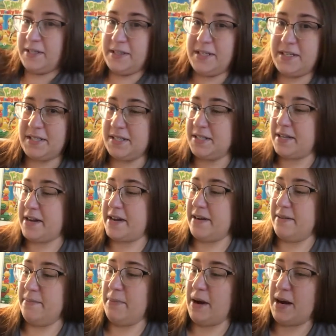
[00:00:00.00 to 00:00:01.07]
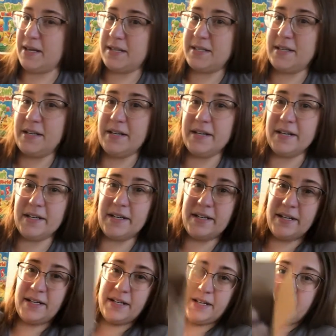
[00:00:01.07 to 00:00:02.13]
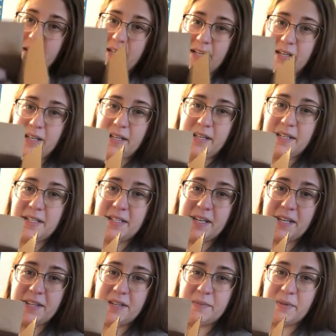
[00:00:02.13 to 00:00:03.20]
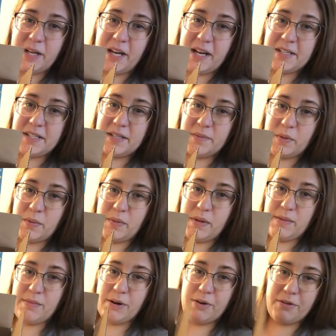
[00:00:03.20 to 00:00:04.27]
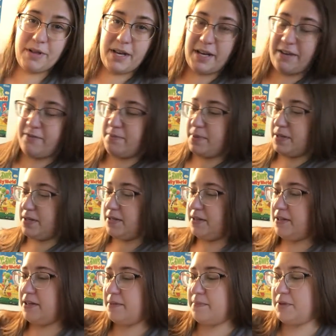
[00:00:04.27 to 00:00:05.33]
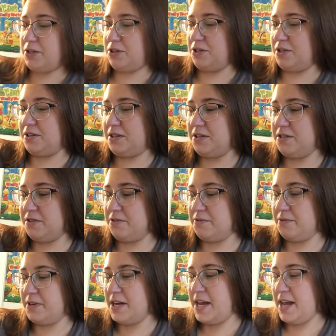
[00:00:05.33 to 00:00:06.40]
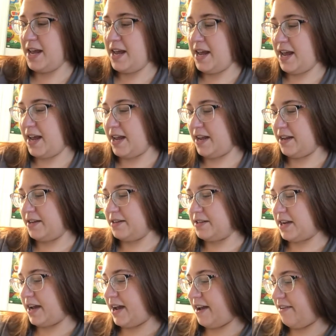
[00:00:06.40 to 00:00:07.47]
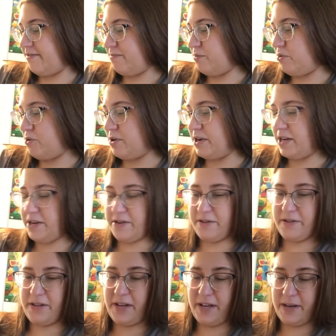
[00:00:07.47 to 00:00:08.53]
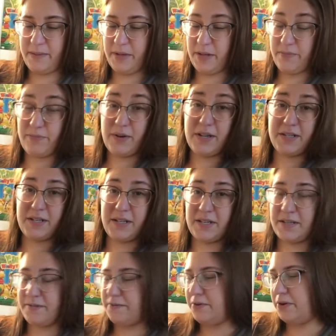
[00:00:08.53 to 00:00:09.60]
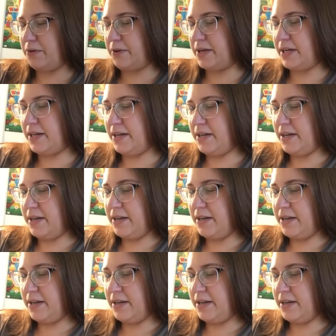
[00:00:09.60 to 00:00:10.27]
This entire box here is nothing but custom amiibo that I've been commissioned to do, and I have more here that I'm in the process of doing.